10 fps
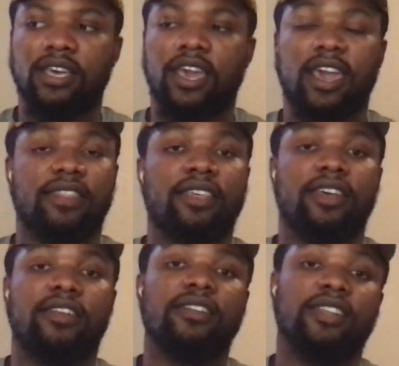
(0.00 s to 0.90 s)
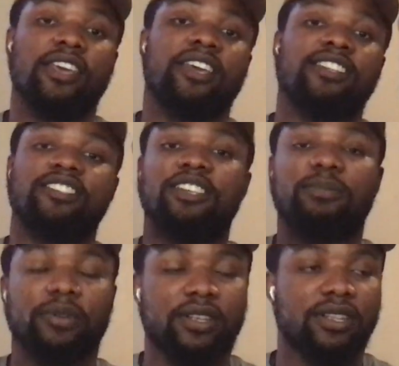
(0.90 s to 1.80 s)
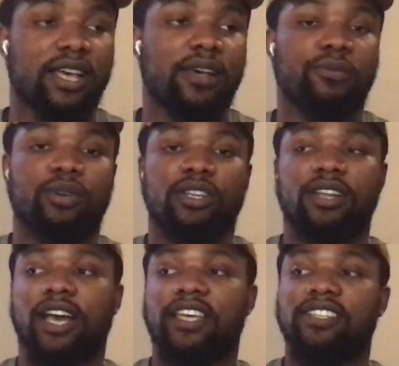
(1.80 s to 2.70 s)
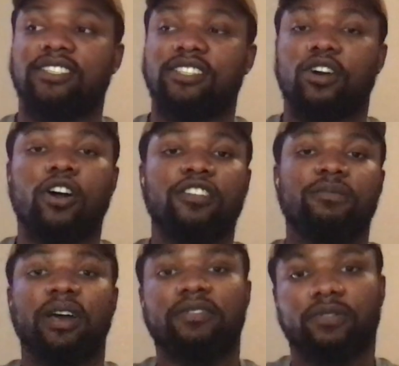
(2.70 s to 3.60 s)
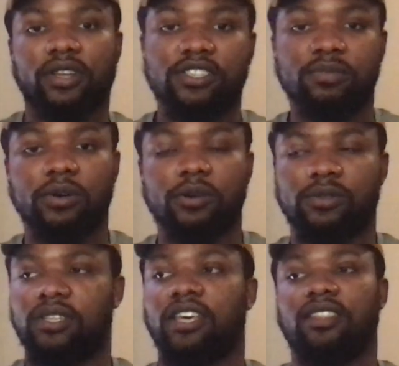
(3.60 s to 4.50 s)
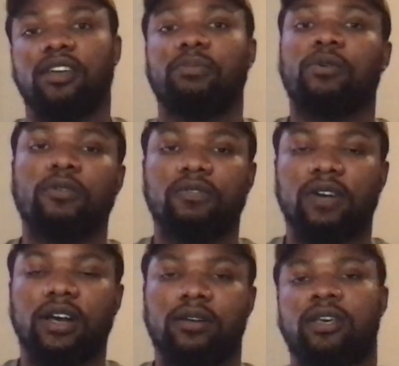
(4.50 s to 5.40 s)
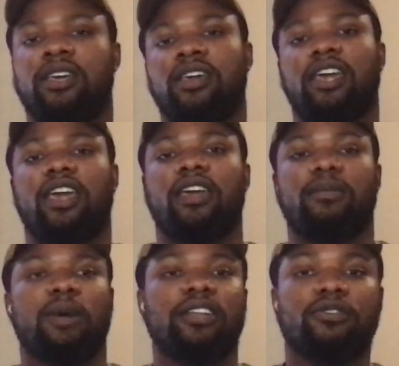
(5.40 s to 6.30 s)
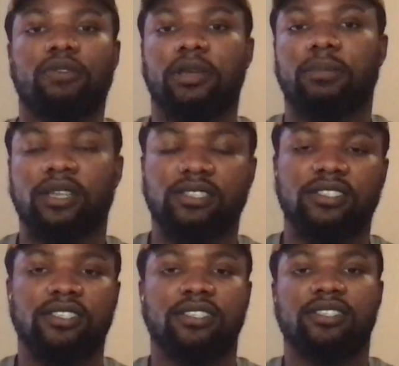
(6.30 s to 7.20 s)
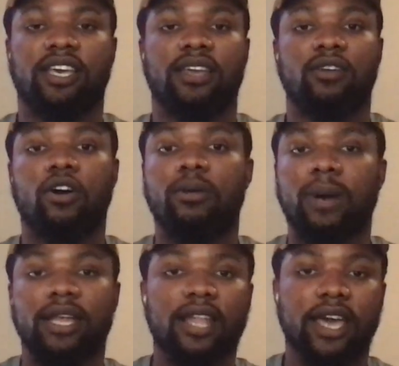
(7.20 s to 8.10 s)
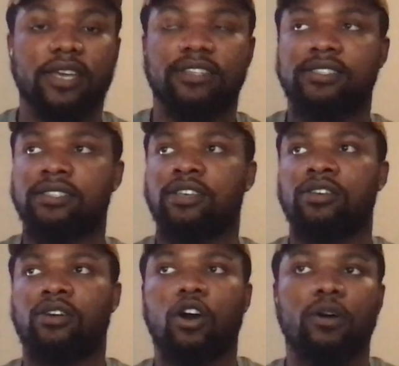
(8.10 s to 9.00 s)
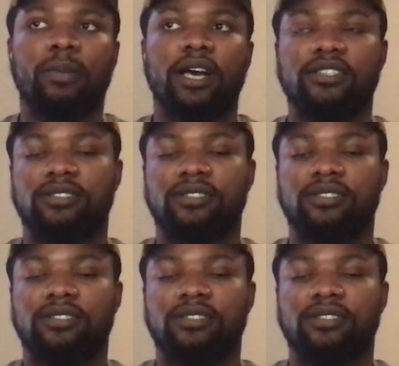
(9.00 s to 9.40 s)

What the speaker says: And then it gets deeper than that with I can see all of my friends' posts and their profile and my direct messages and all my likes, all my